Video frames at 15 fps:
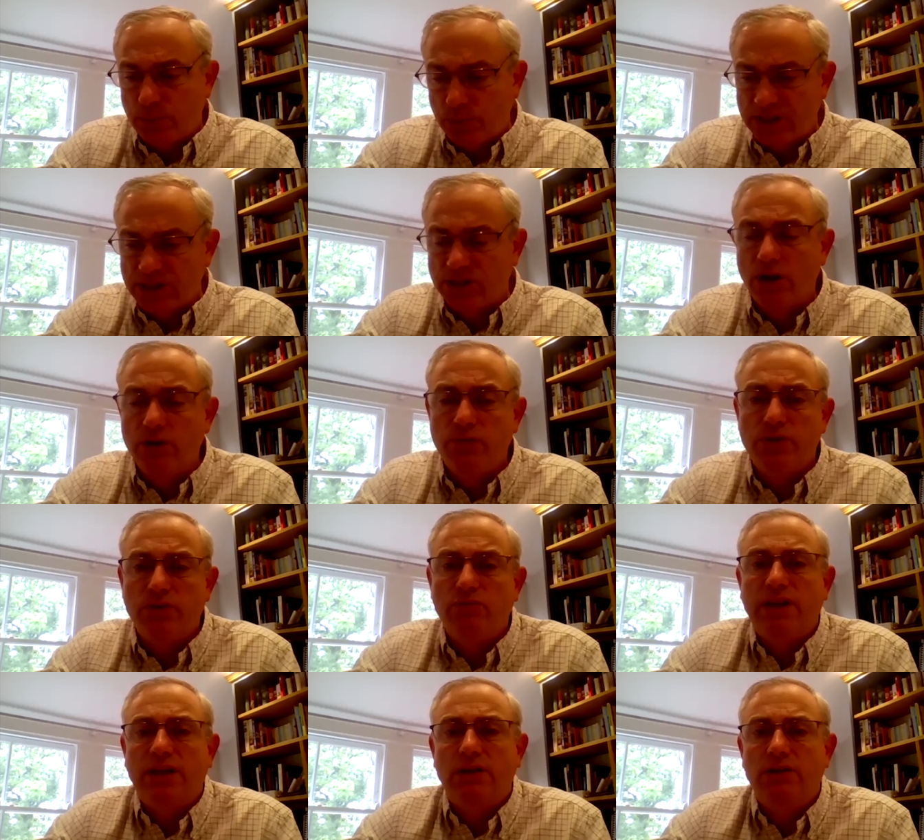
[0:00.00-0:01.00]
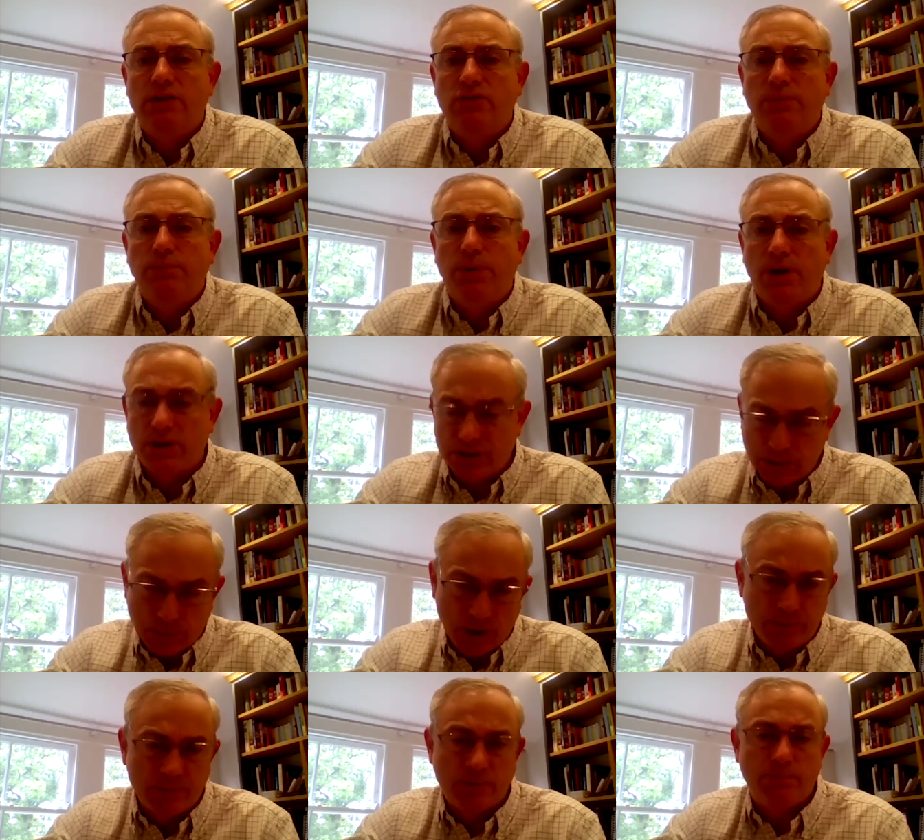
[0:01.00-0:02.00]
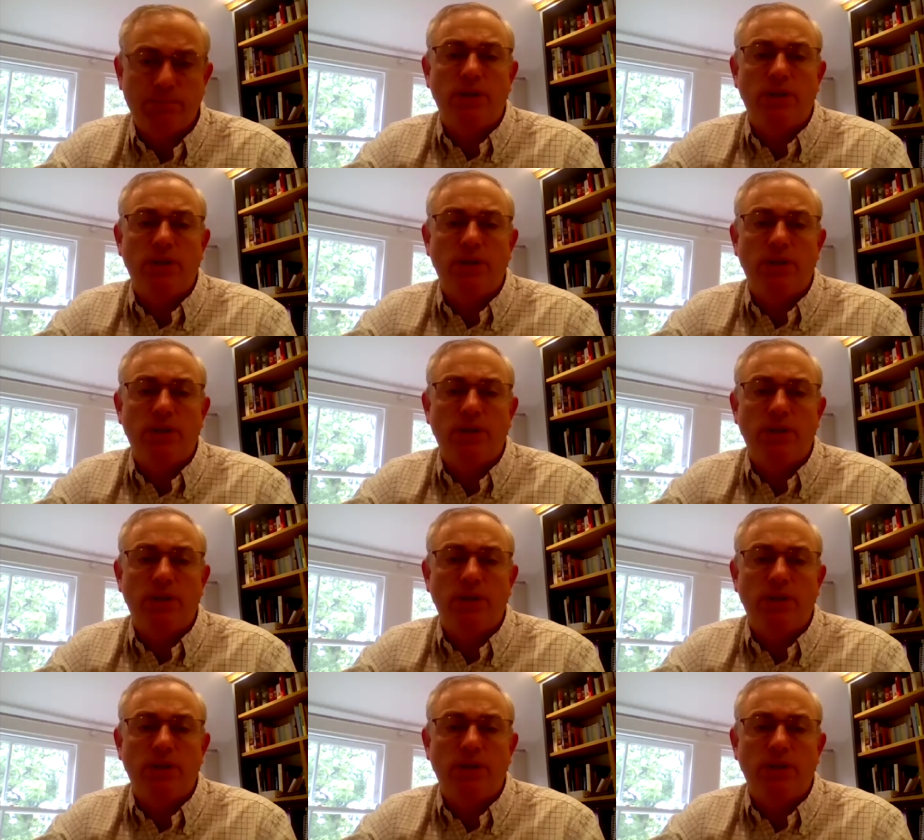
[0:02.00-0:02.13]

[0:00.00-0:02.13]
we're just going for the regulatory part at the moment.